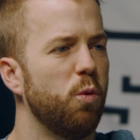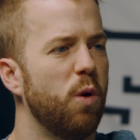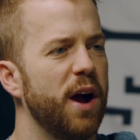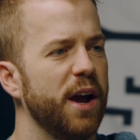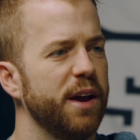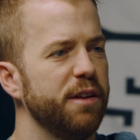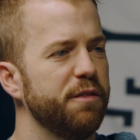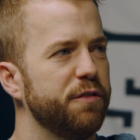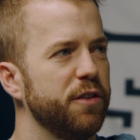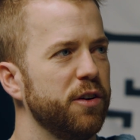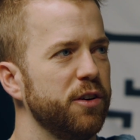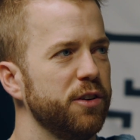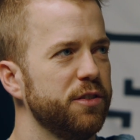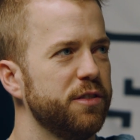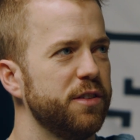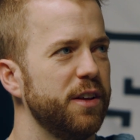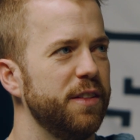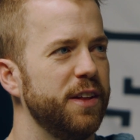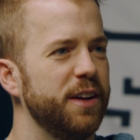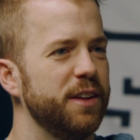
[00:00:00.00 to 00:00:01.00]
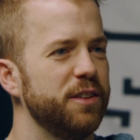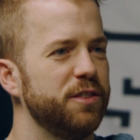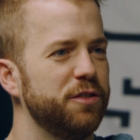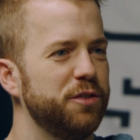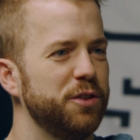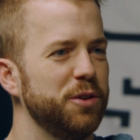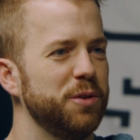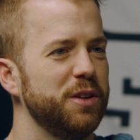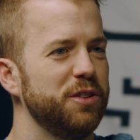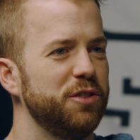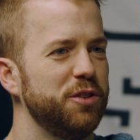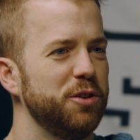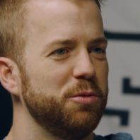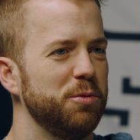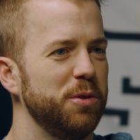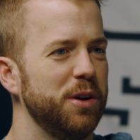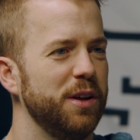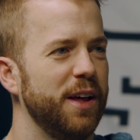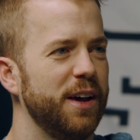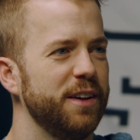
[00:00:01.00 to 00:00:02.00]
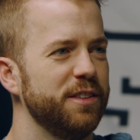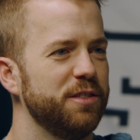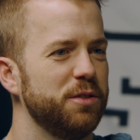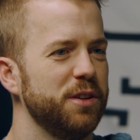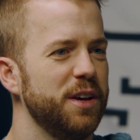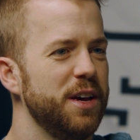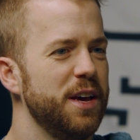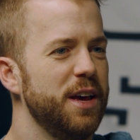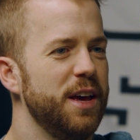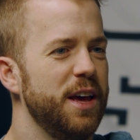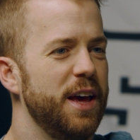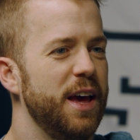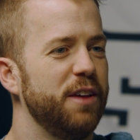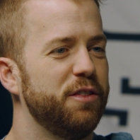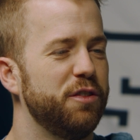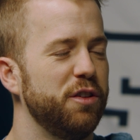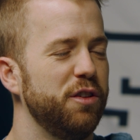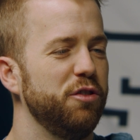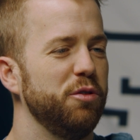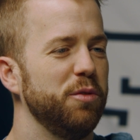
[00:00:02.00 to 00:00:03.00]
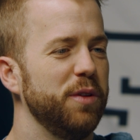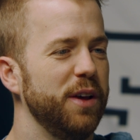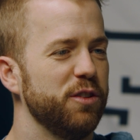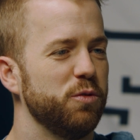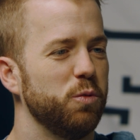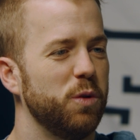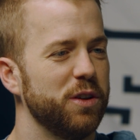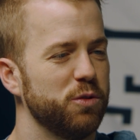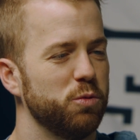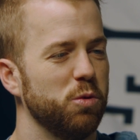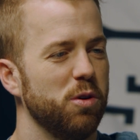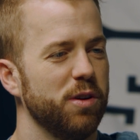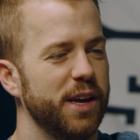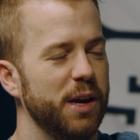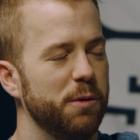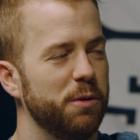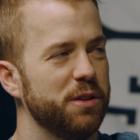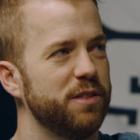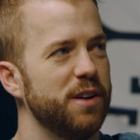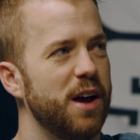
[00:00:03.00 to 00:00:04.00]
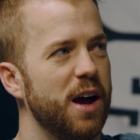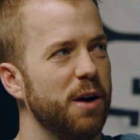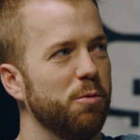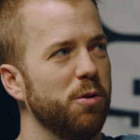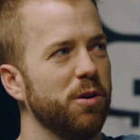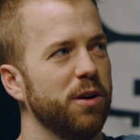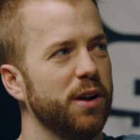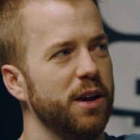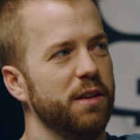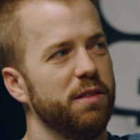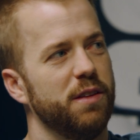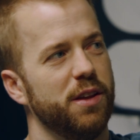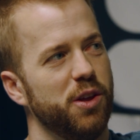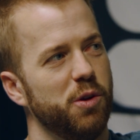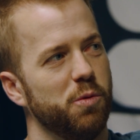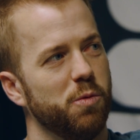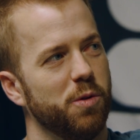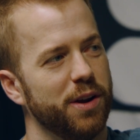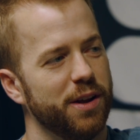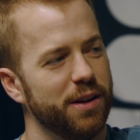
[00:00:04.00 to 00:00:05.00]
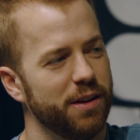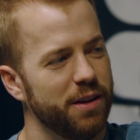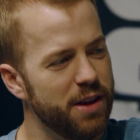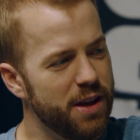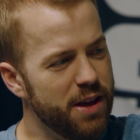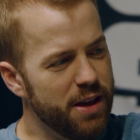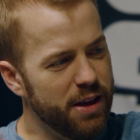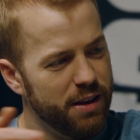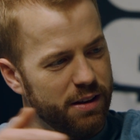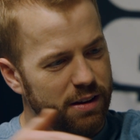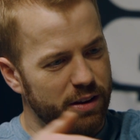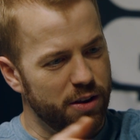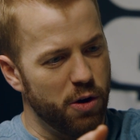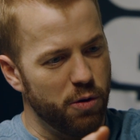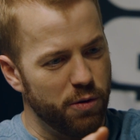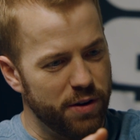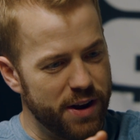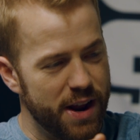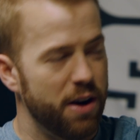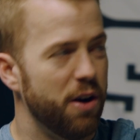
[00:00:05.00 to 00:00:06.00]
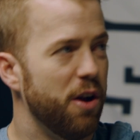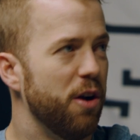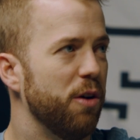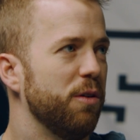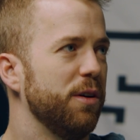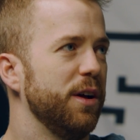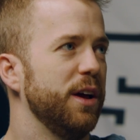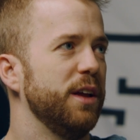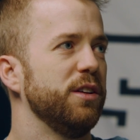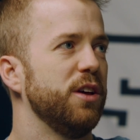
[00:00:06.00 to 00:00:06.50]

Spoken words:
wide first, and then as soon as you realize what's working, what's not working, then you want to go narrow and go